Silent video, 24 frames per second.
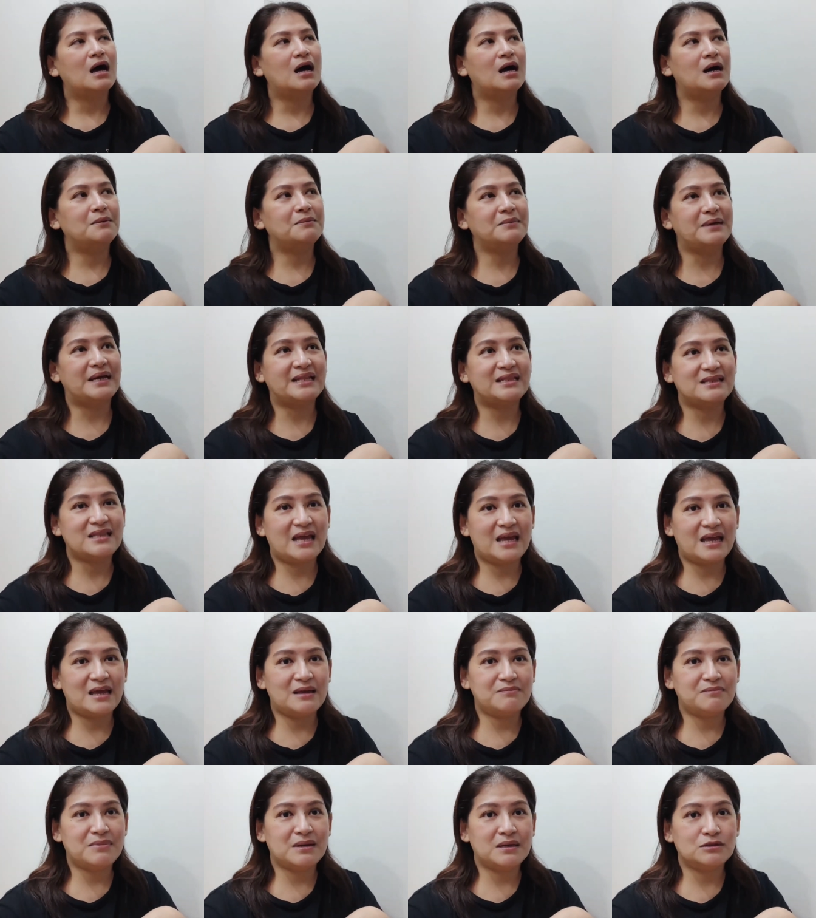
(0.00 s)
um, and
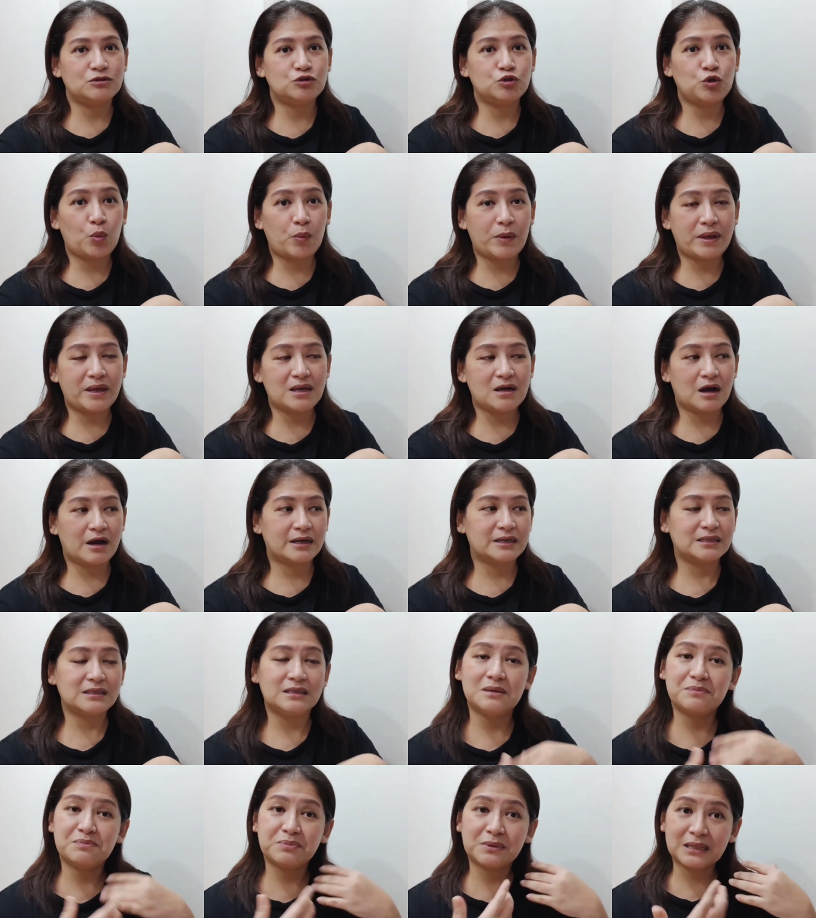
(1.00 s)
they've been doing
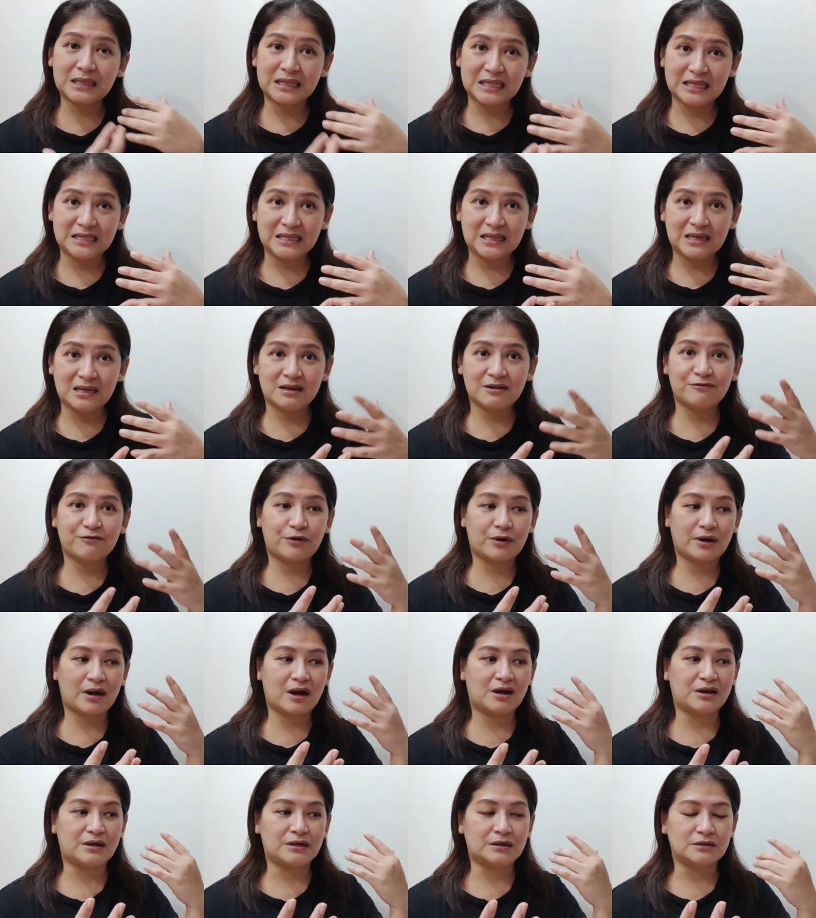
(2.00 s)
our deep cleaning
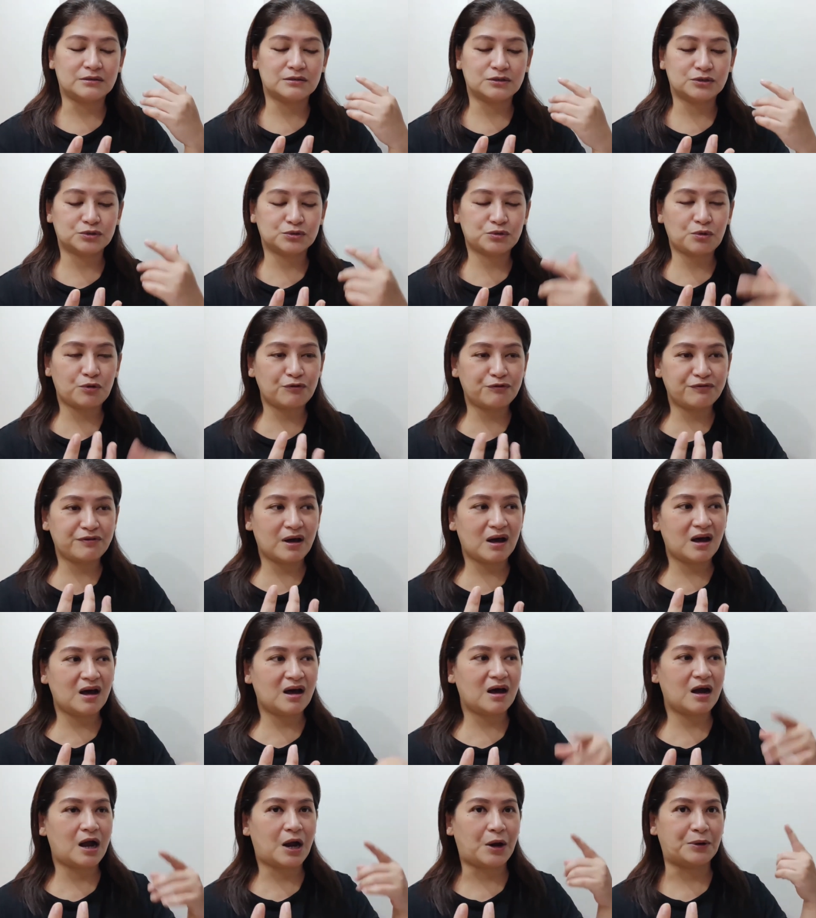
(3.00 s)
for our sofa,
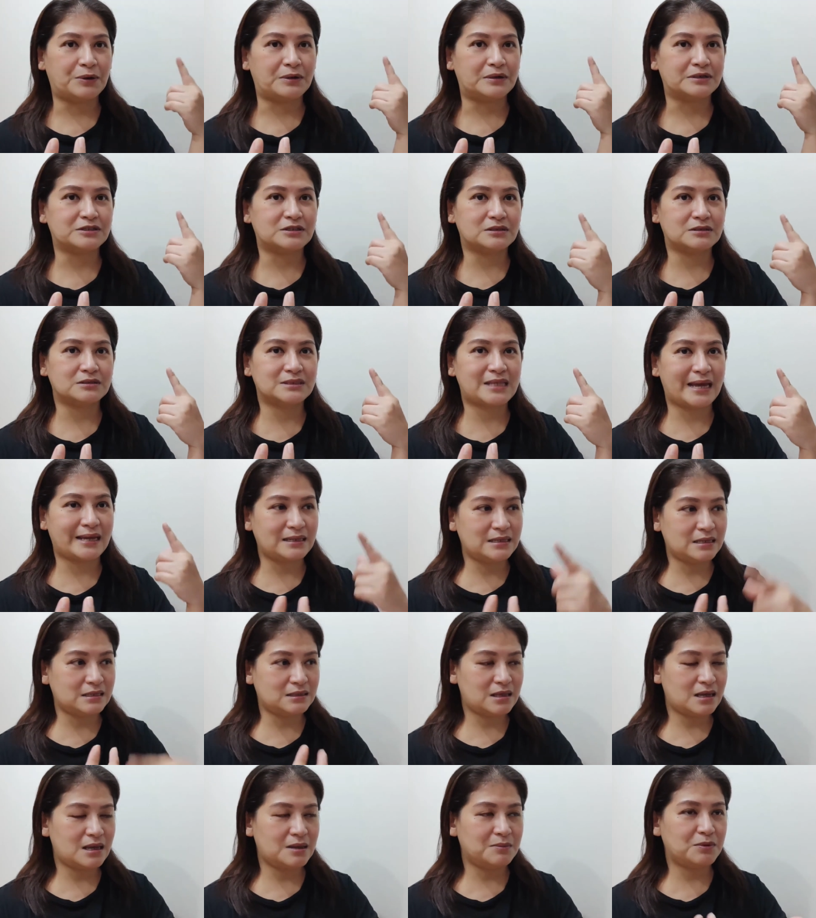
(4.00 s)
our
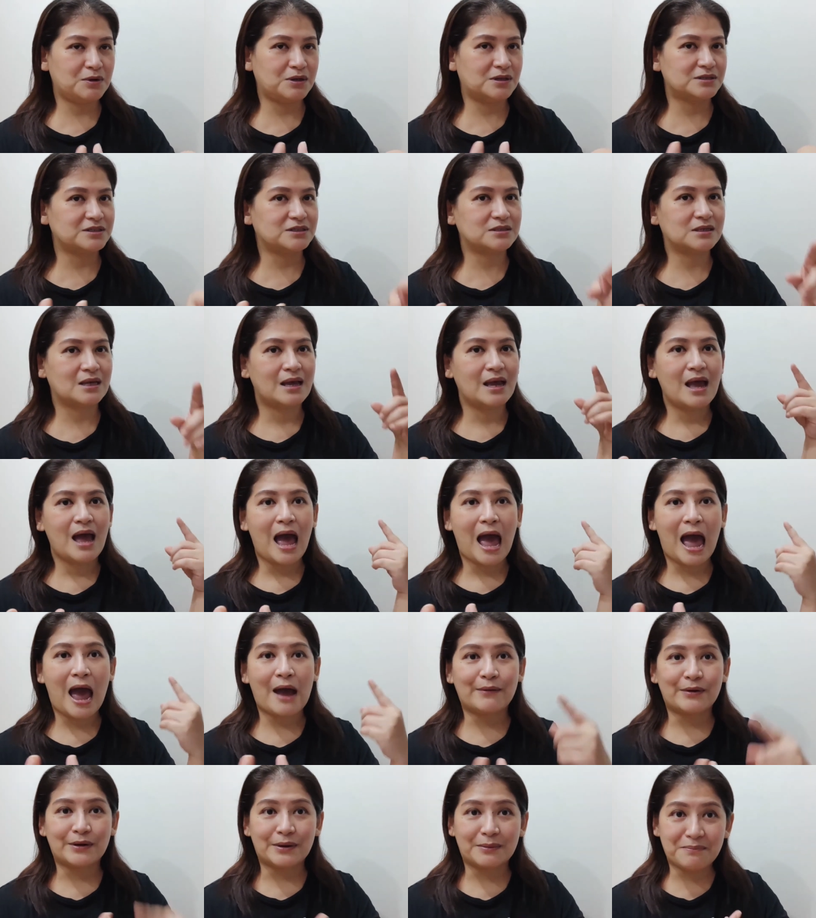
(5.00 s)
dining tables,
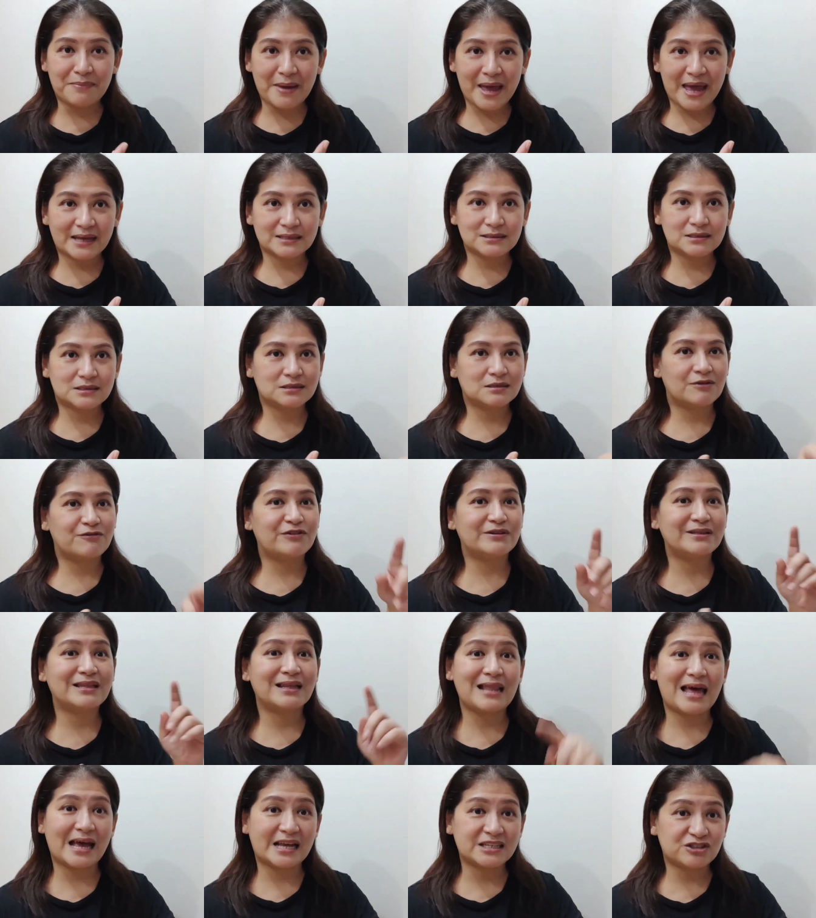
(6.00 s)
our beds
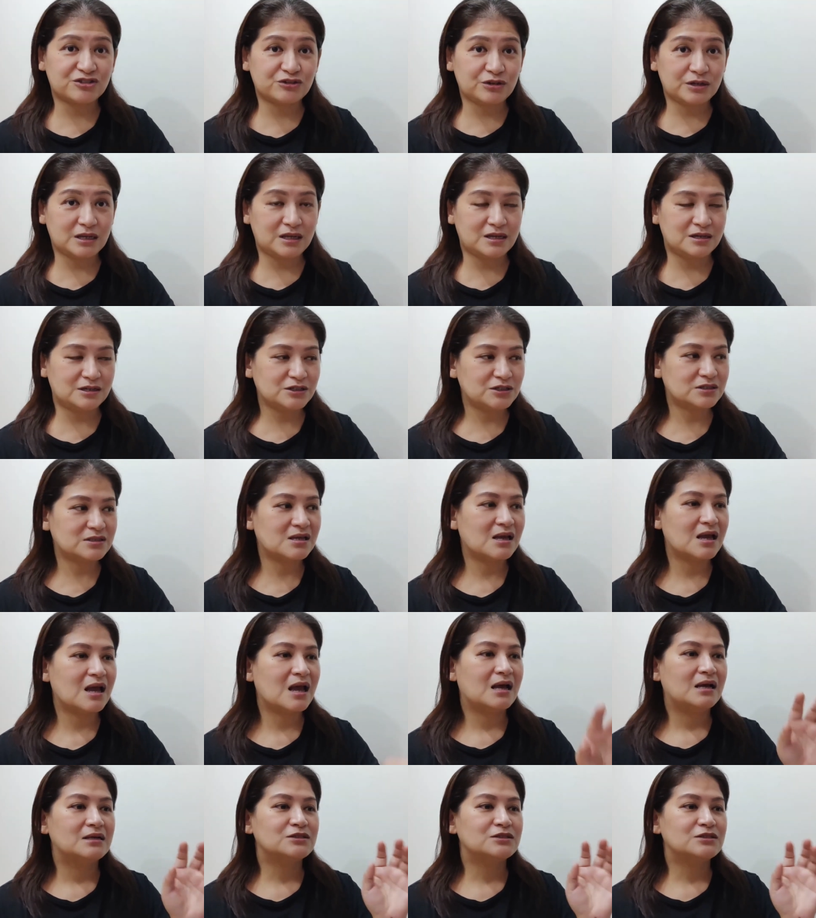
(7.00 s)
for the last three years.